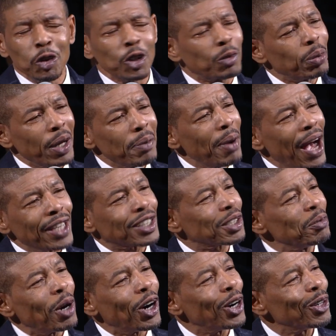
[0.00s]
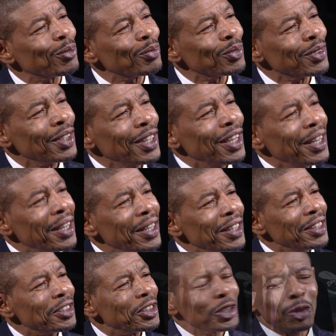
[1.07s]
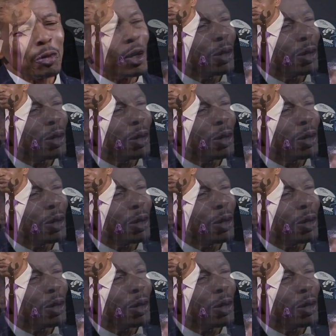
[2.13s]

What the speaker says: play basketball. Just wanted to